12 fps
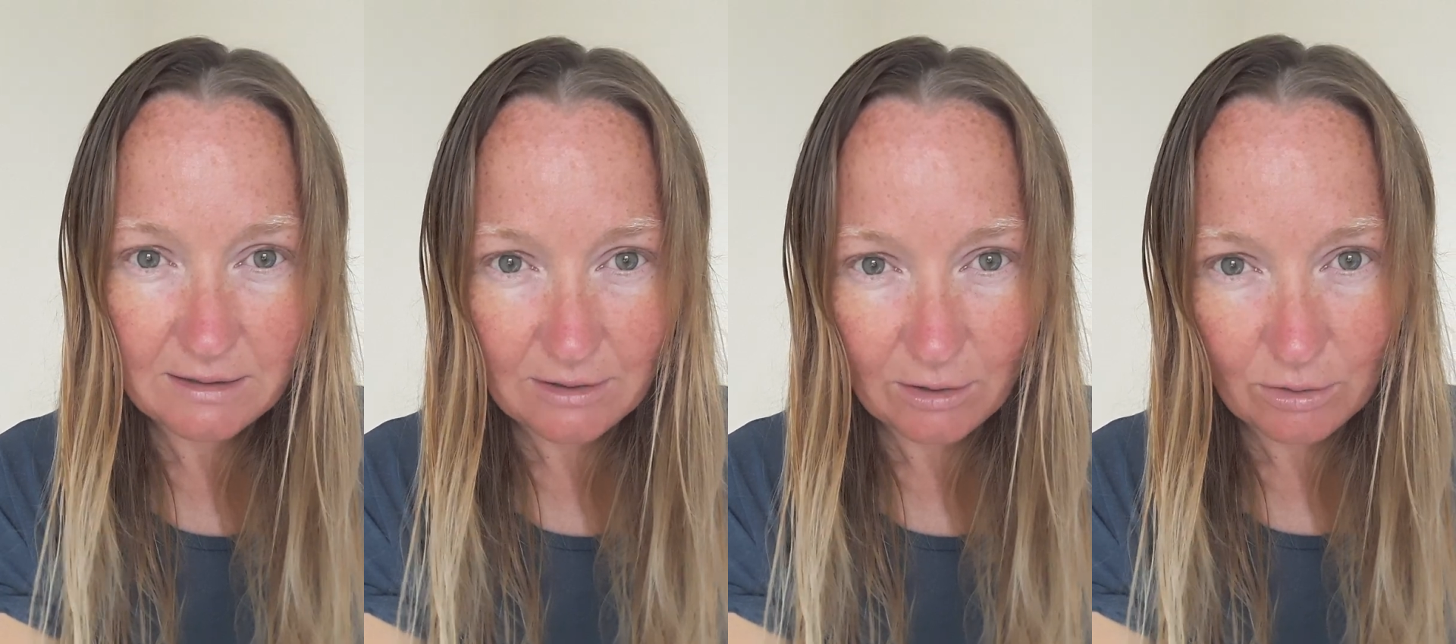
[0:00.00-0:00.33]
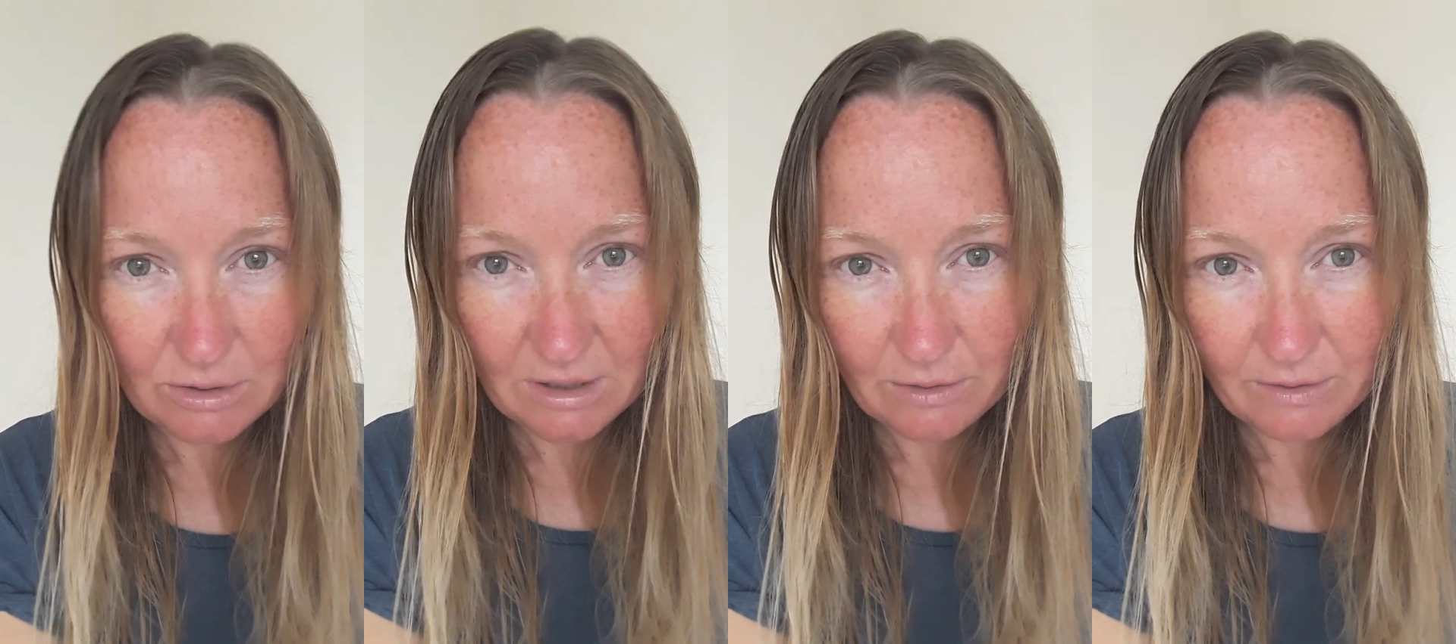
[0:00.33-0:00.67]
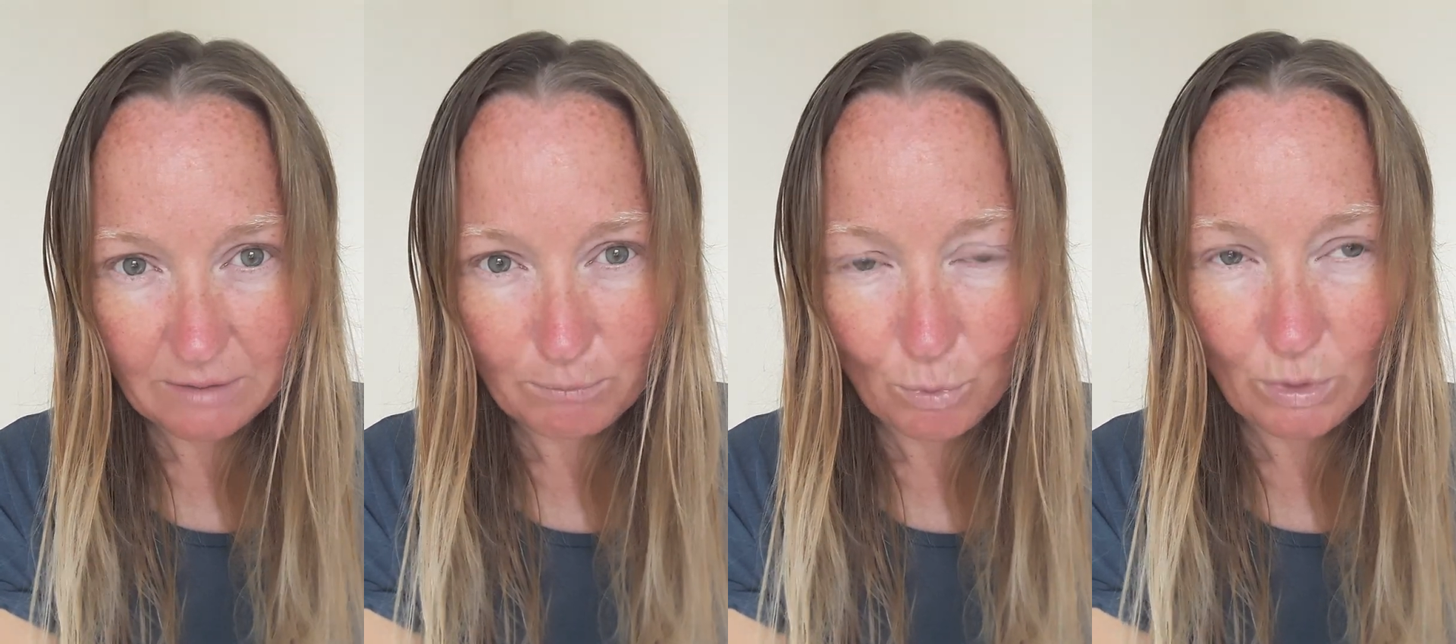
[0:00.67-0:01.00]
to go down the
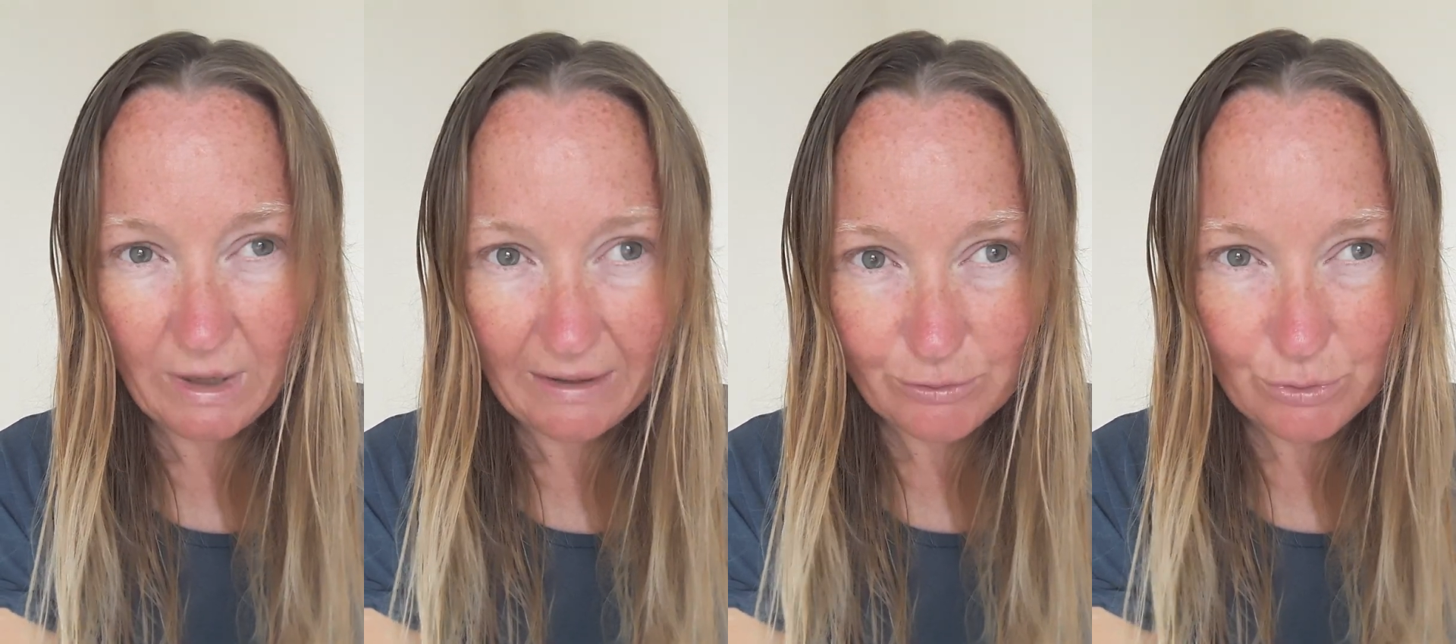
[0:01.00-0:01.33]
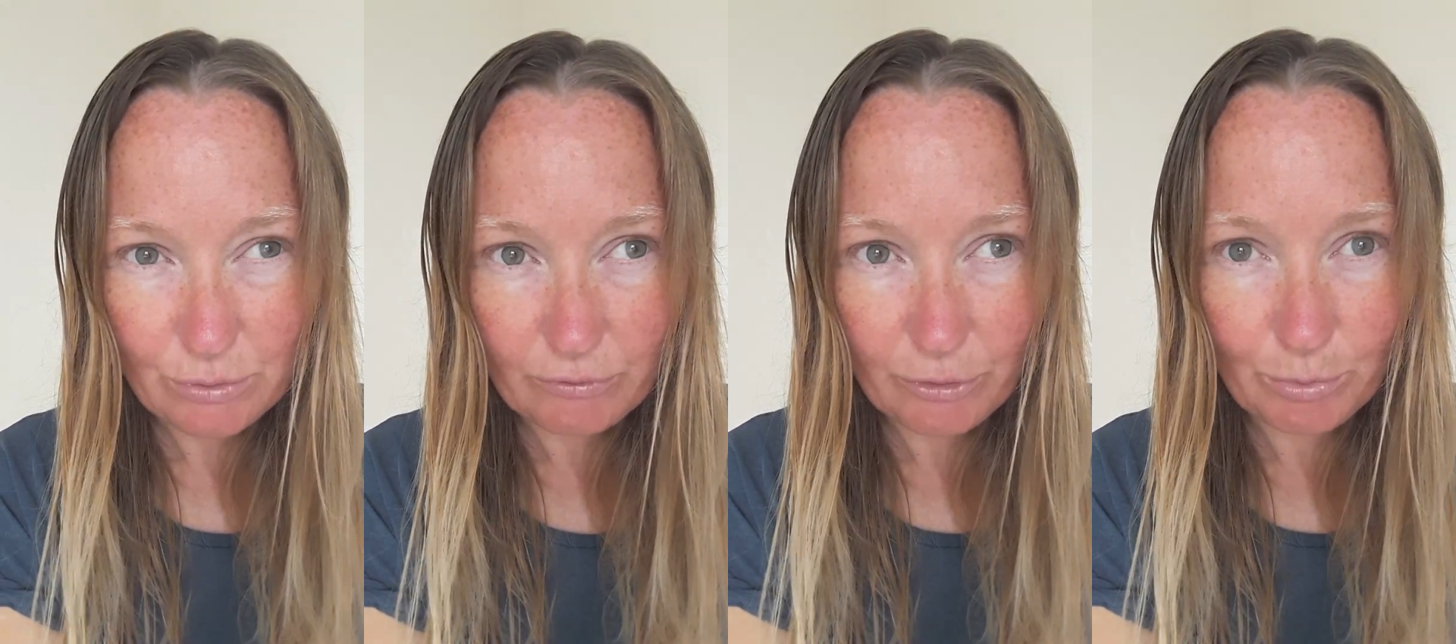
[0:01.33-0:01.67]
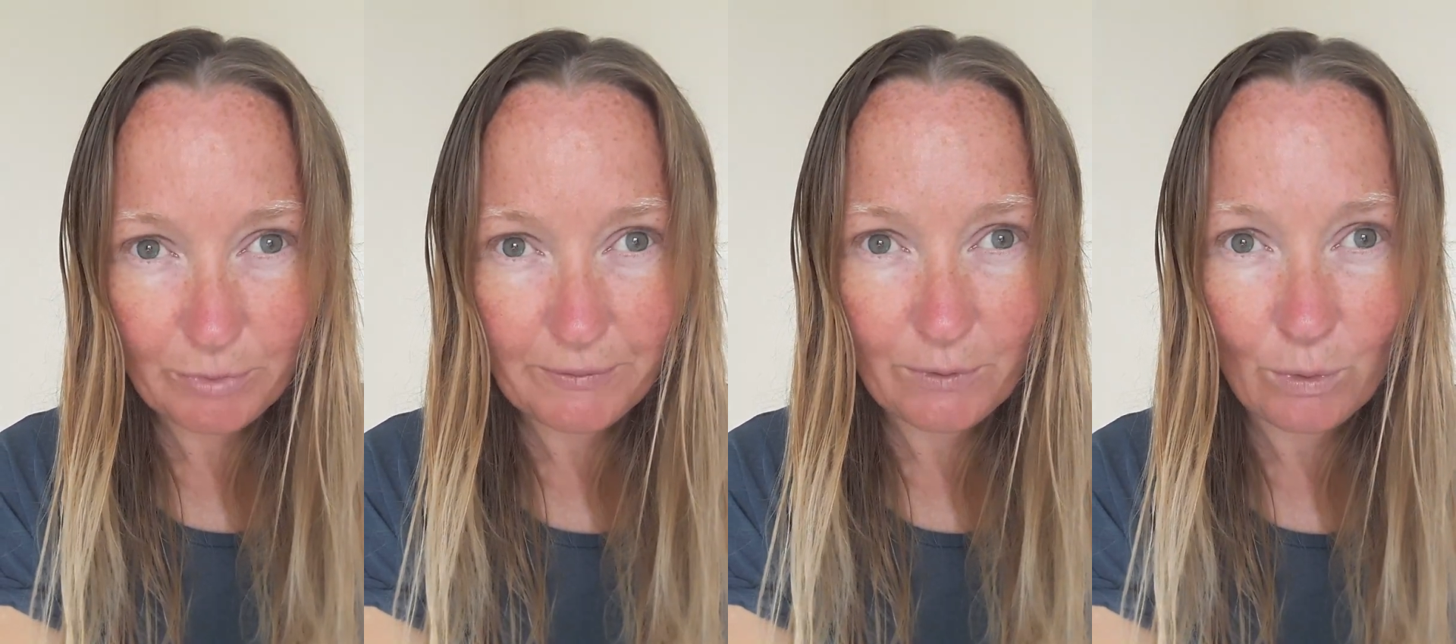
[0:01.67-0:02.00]
more natural route
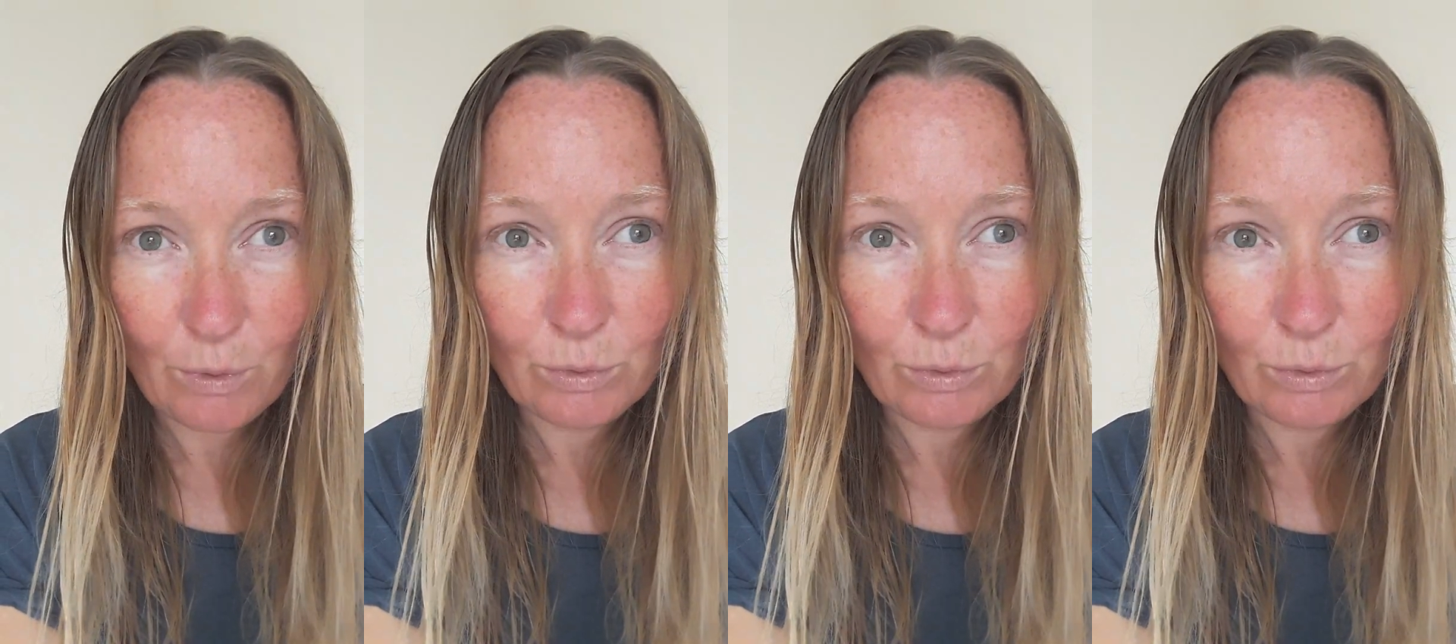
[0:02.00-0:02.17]
before,